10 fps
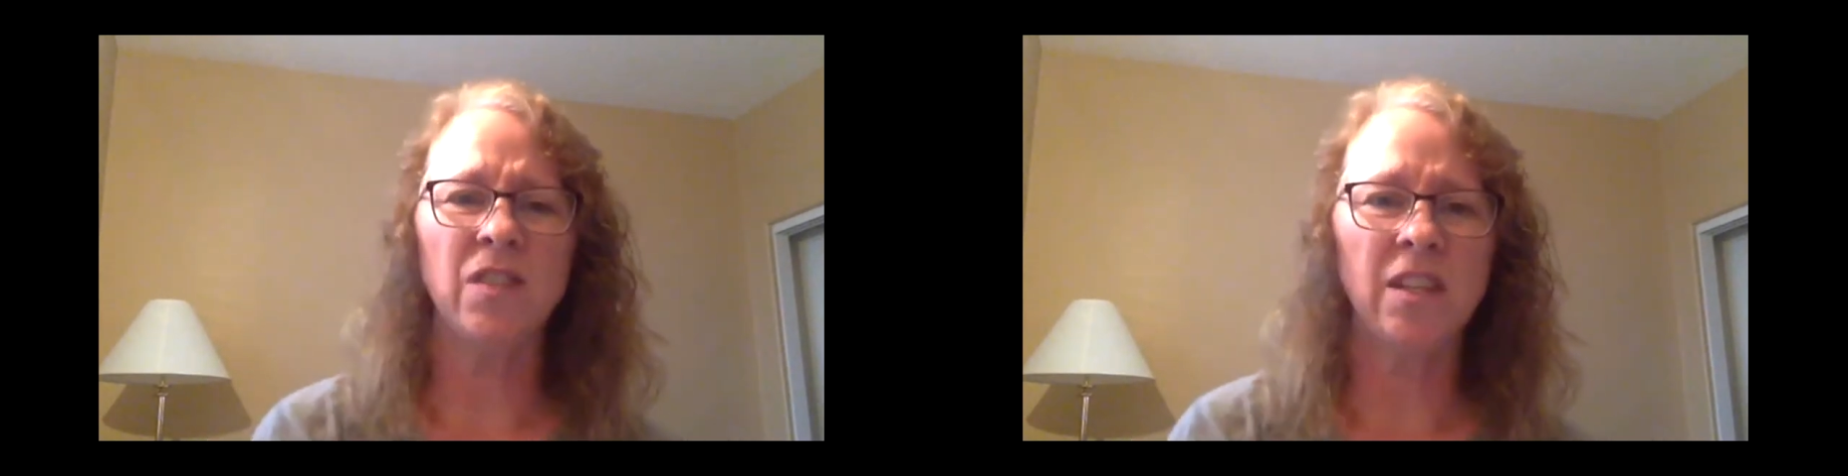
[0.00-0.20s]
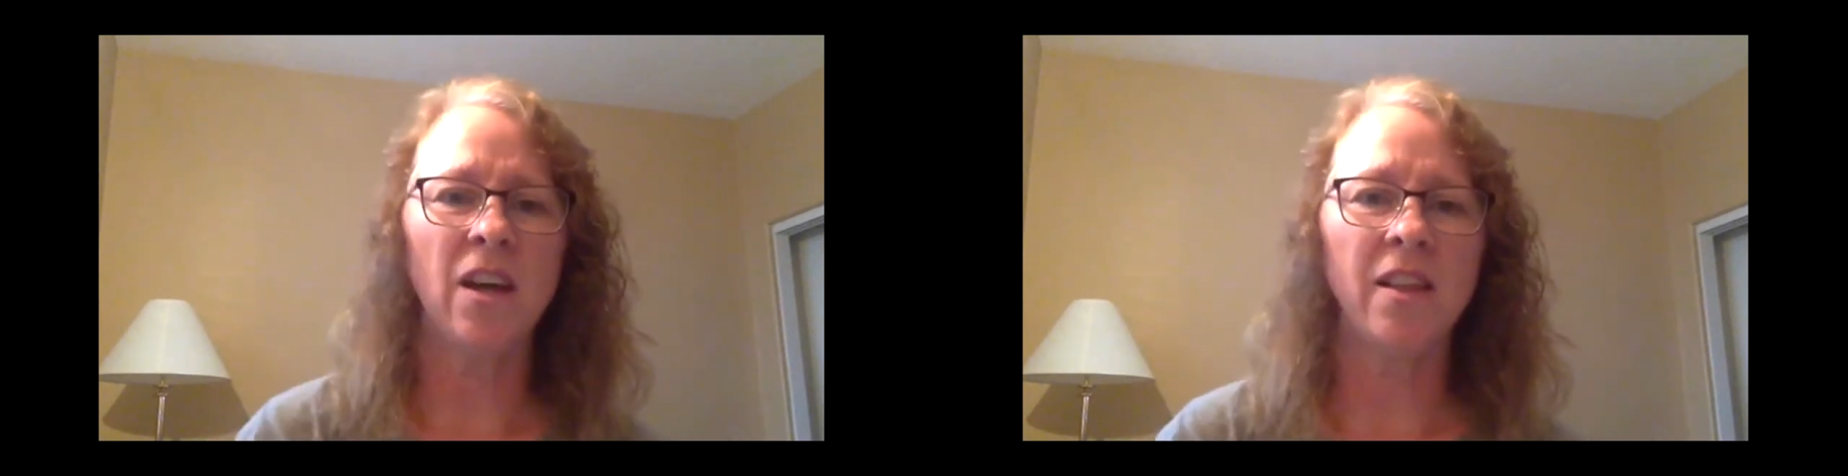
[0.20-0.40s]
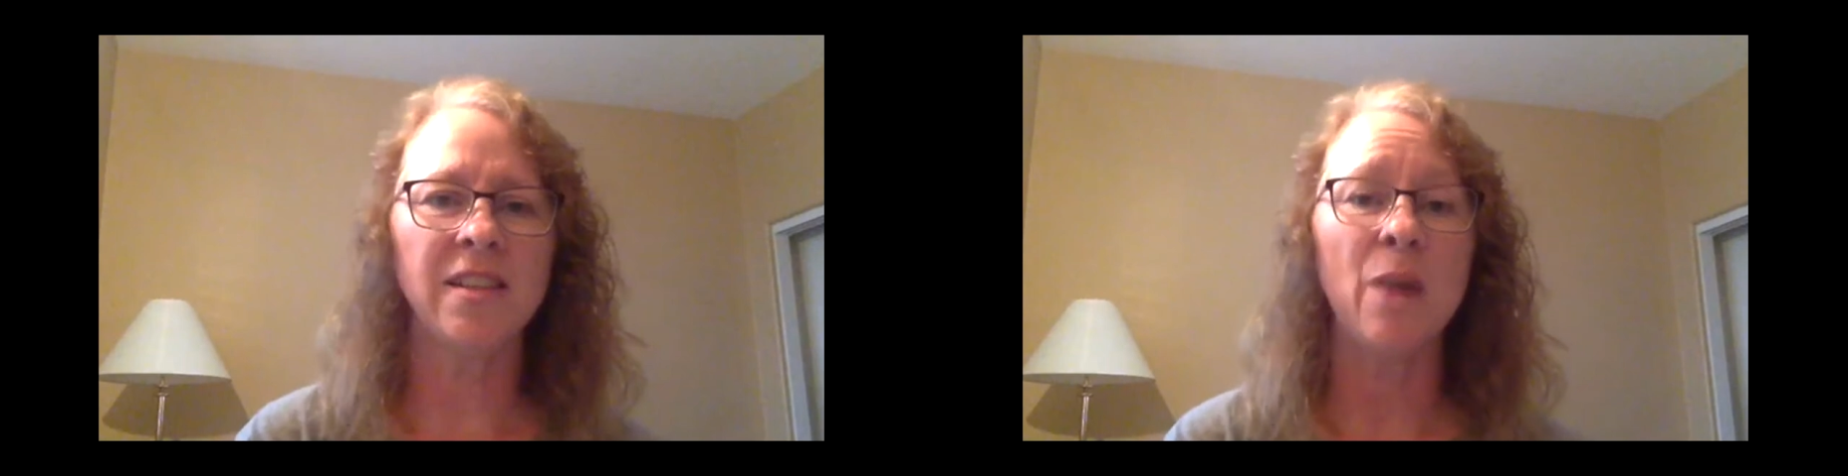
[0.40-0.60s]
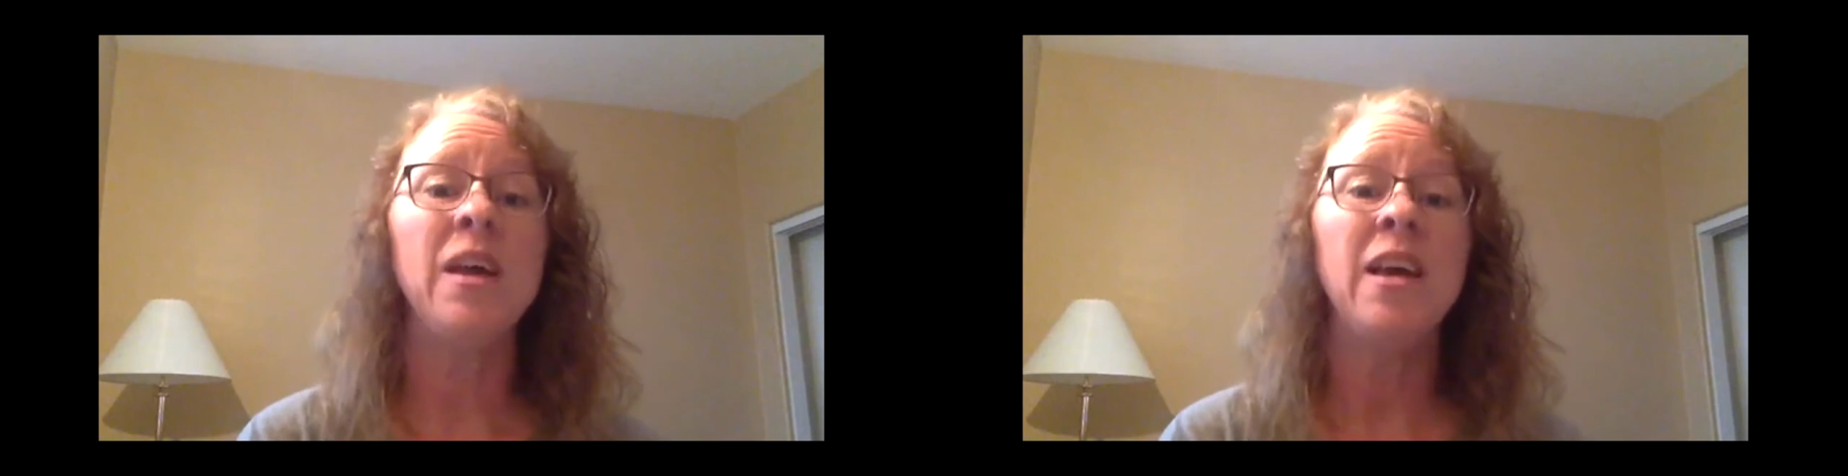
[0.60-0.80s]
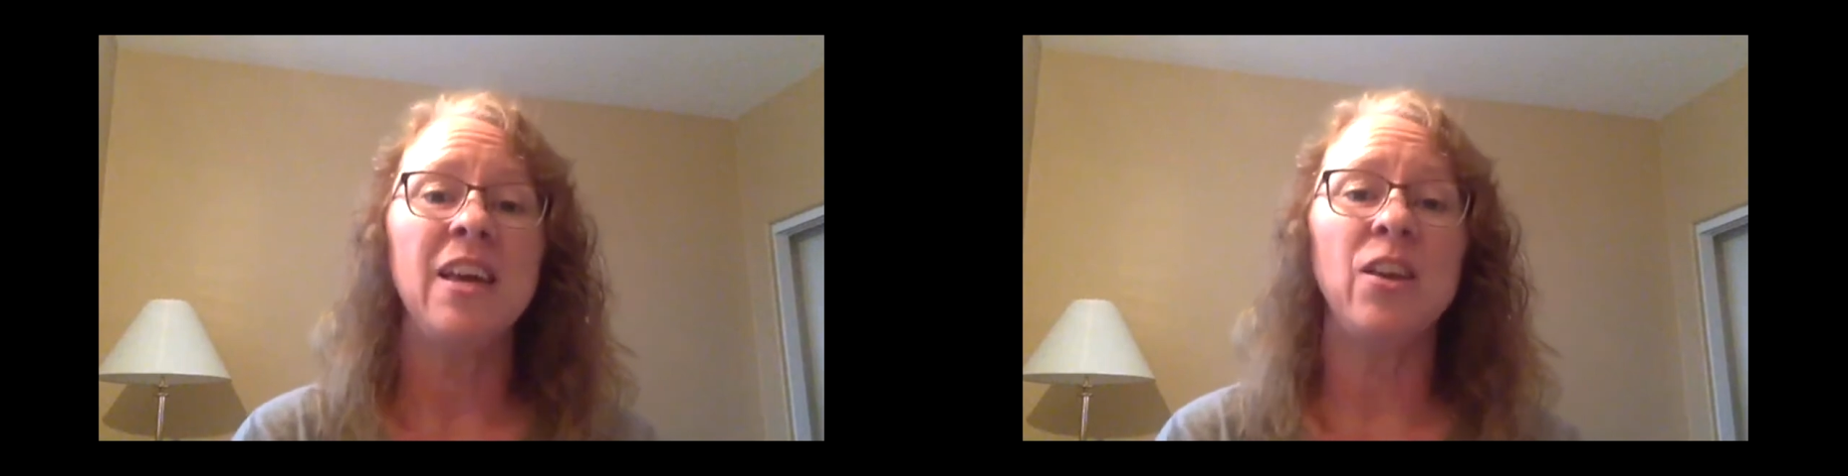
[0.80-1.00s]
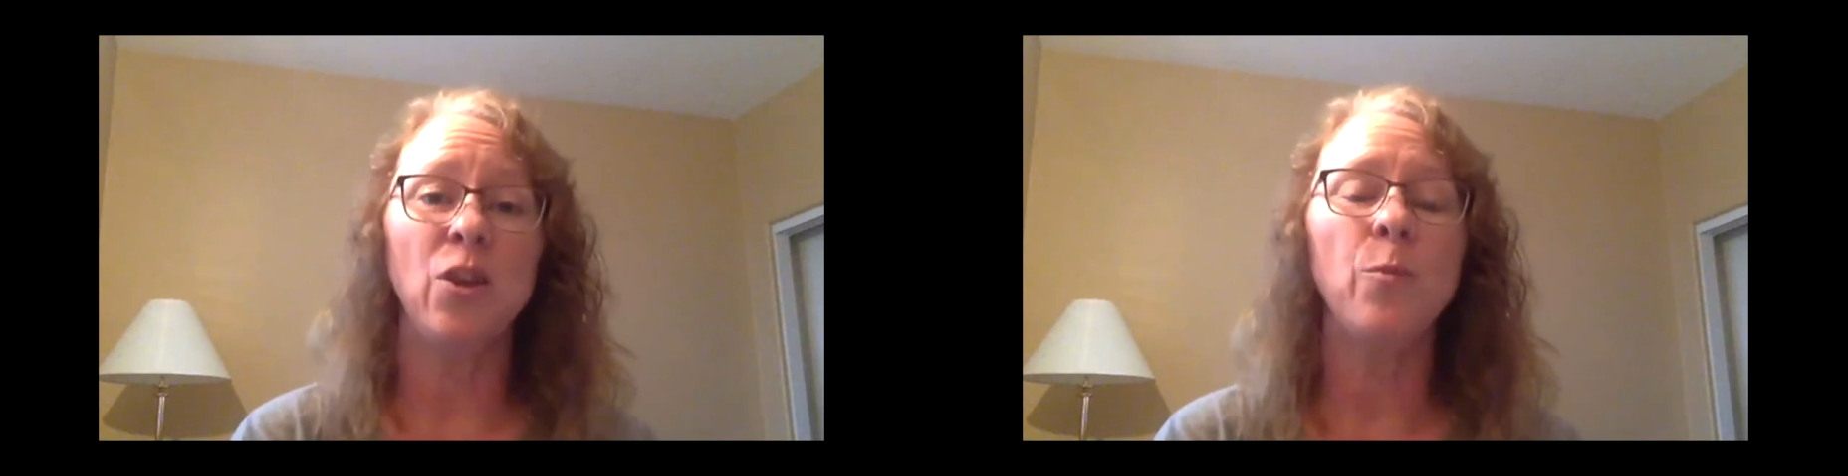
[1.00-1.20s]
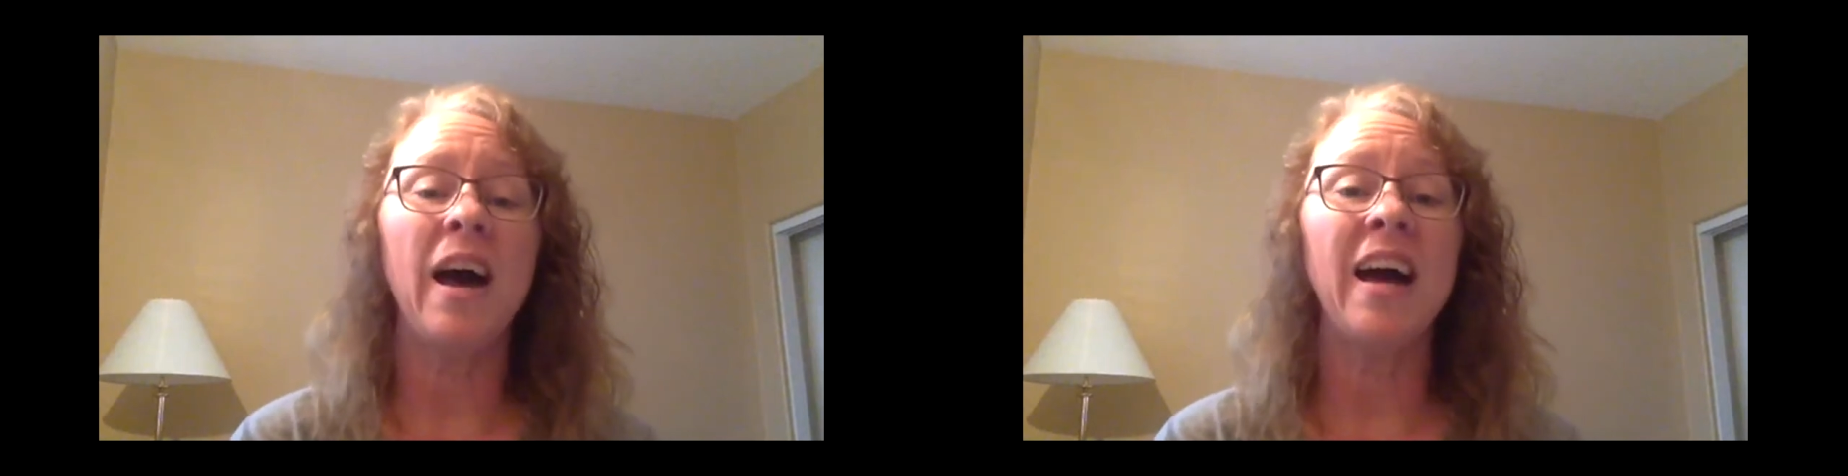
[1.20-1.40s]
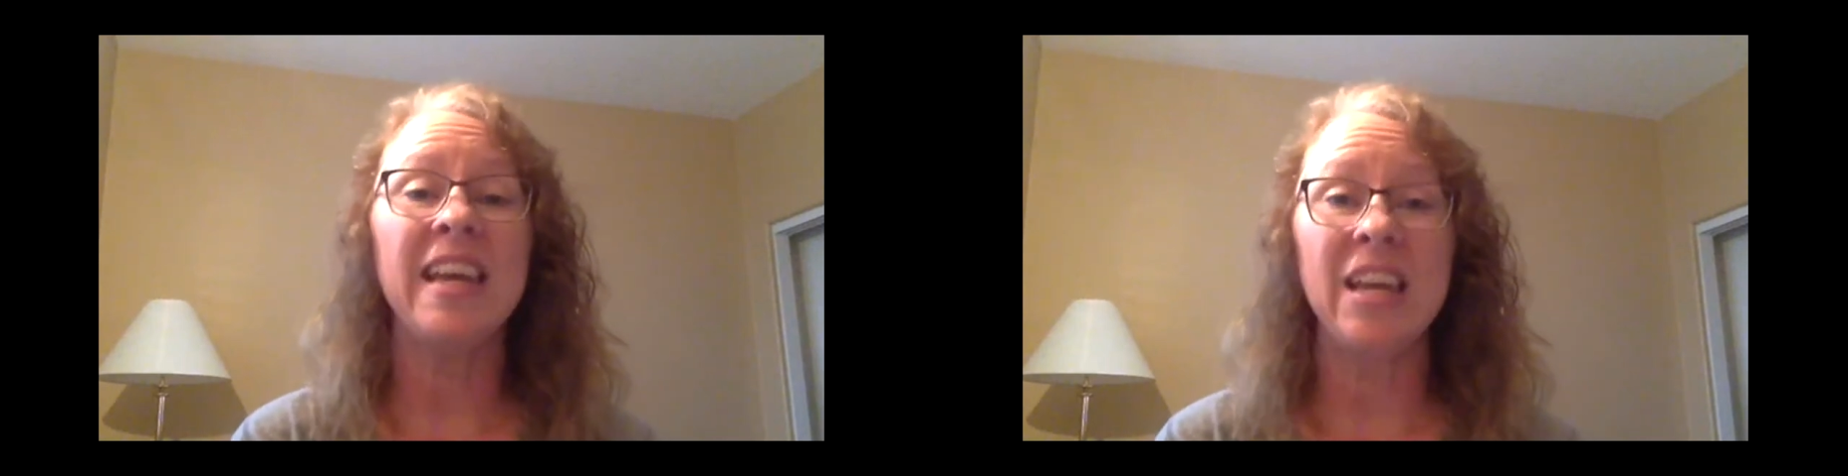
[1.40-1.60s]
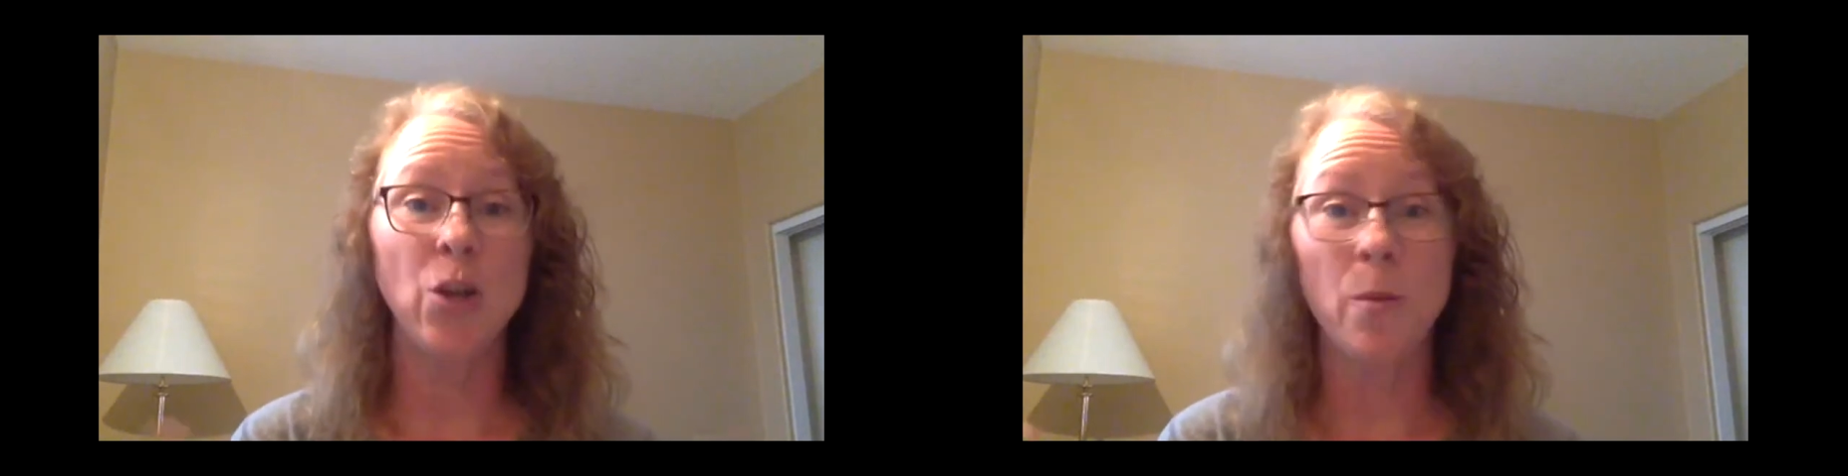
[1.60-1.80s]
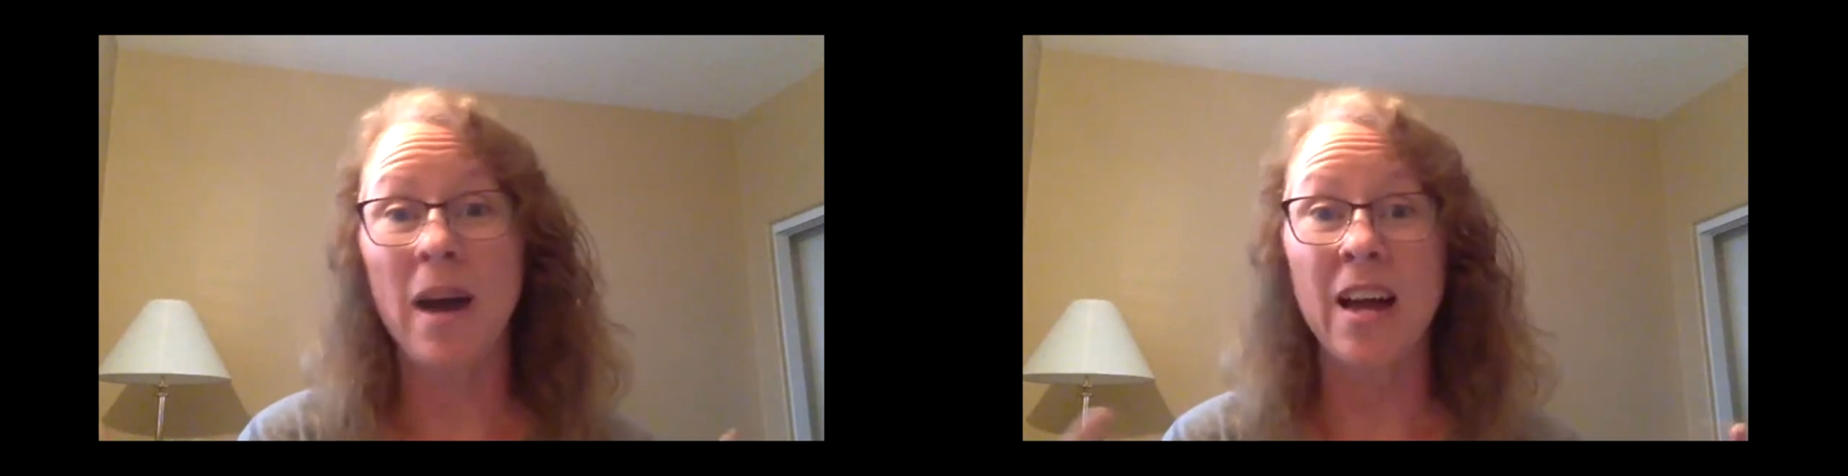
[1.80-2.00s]
all the time, your body and
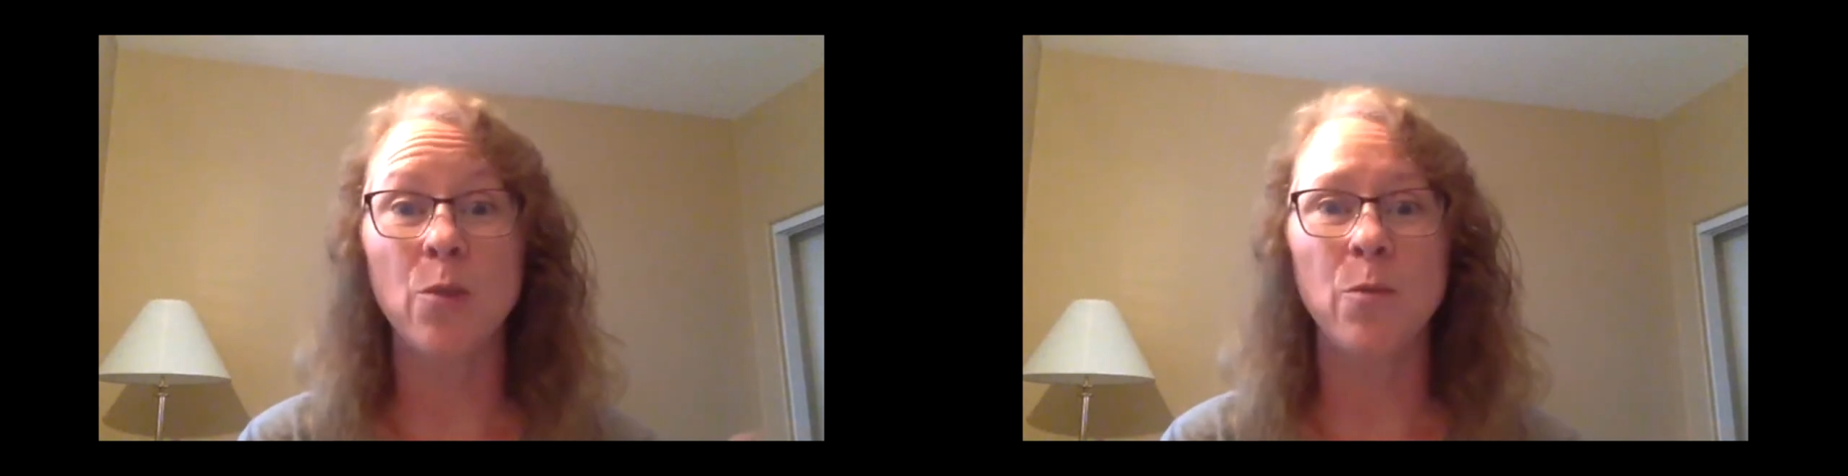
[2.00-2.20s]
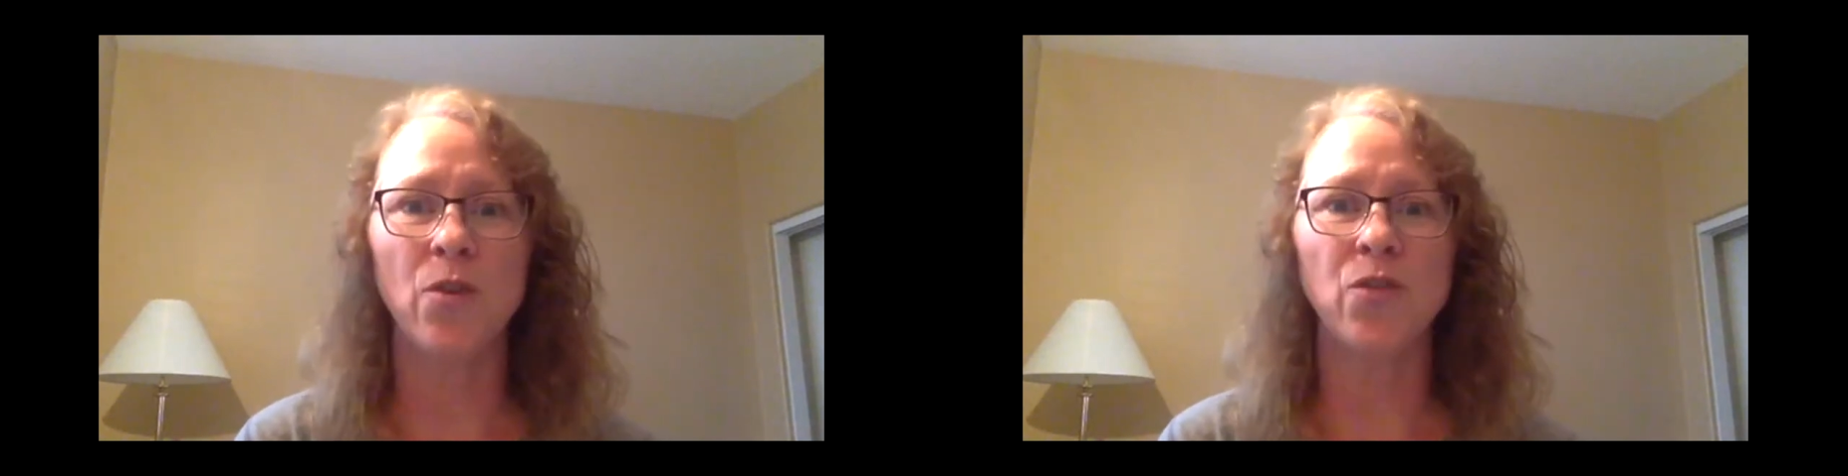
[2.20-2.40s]
your mind are both